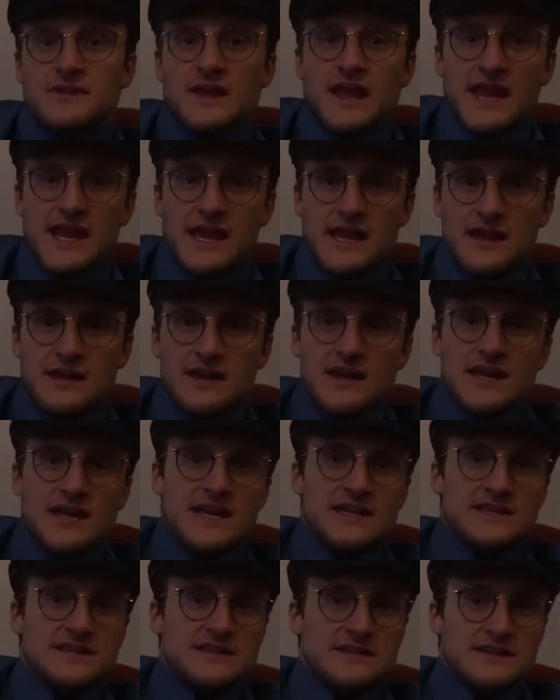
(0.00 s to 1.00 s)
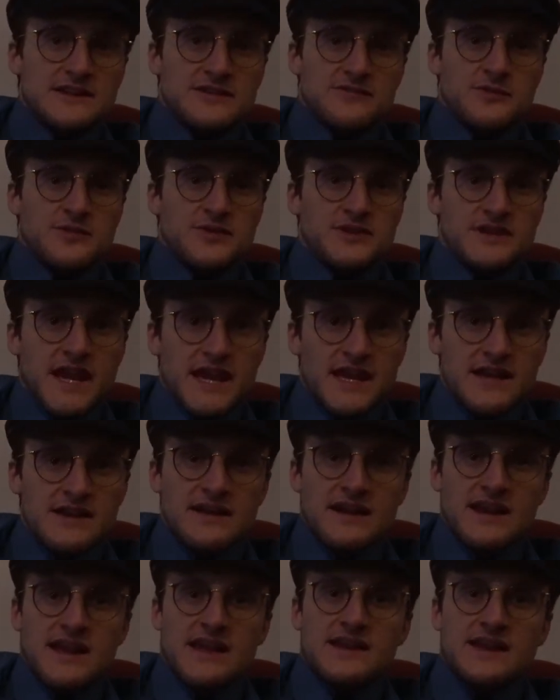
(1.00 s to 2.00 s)
And it's clear from the
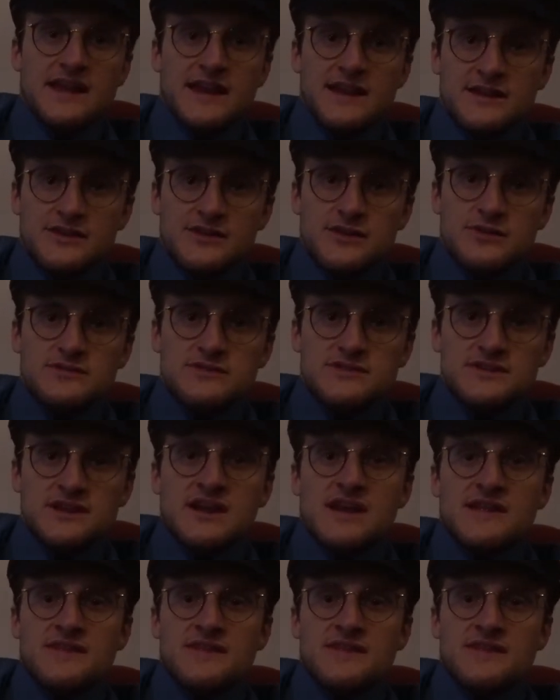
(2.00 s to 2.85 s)
data and anecdotes